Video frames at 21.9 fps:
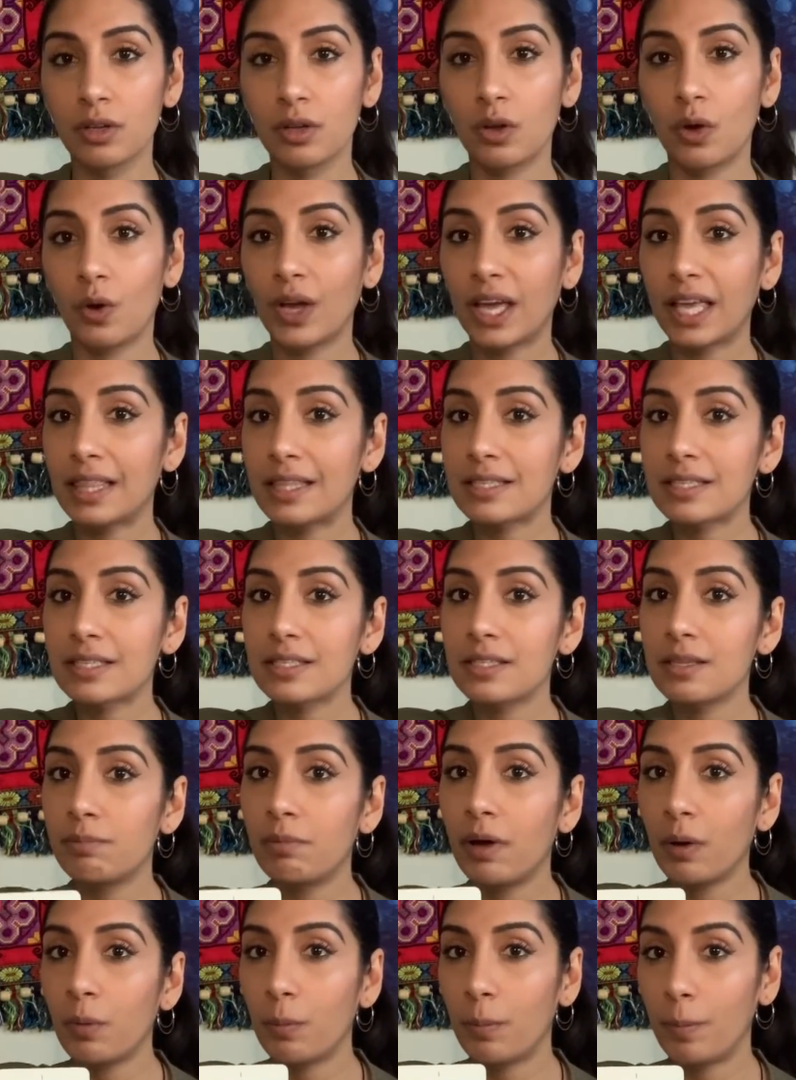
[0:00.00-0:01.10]
Okay, this is
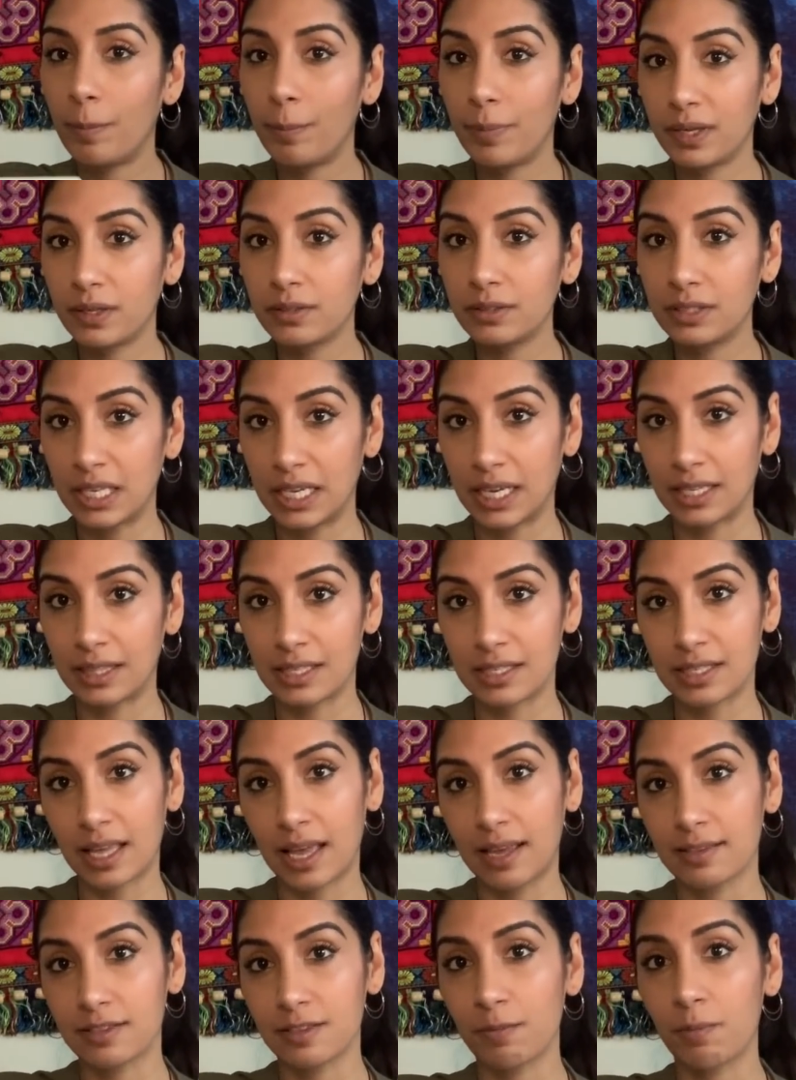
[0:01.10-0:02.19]
about building. This
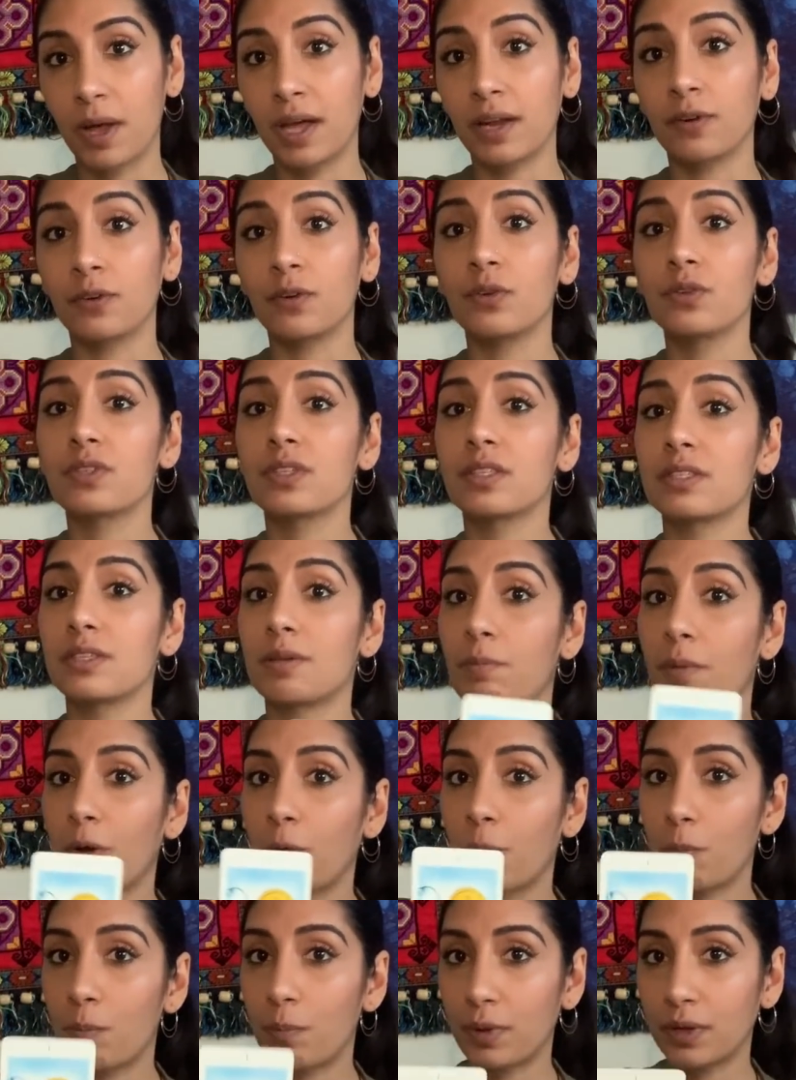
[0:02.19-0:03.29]
Ace of Pentacles is
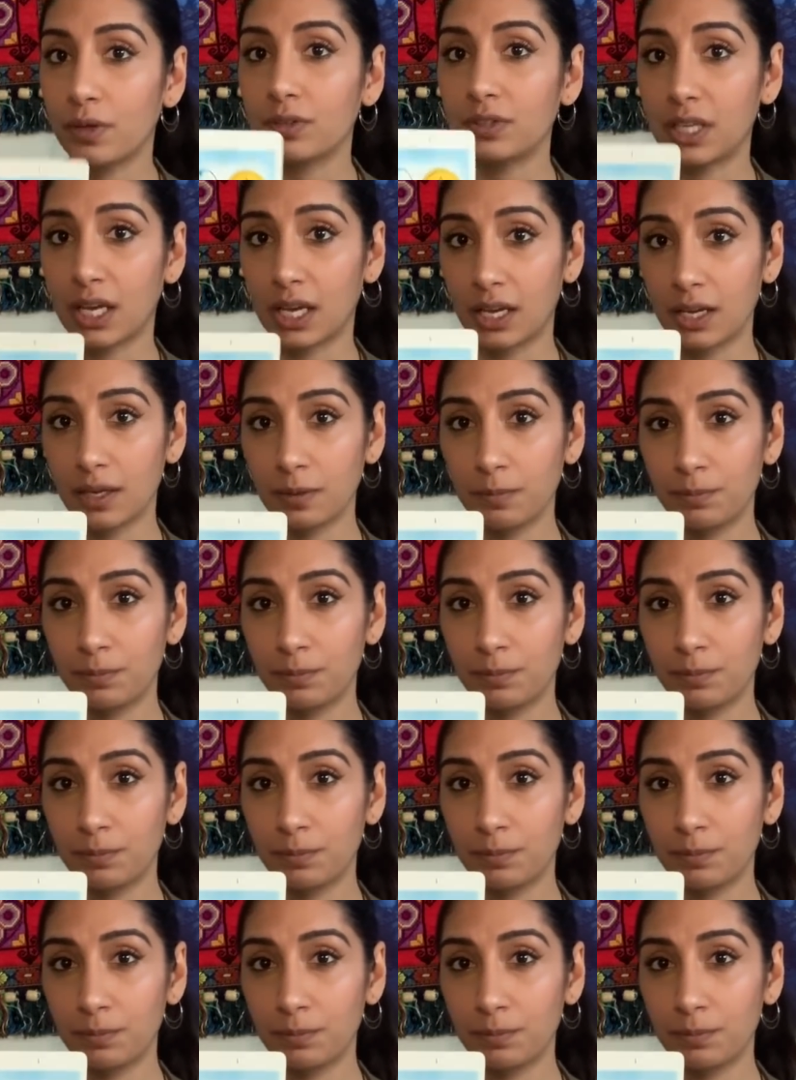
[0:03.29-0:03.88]
about building.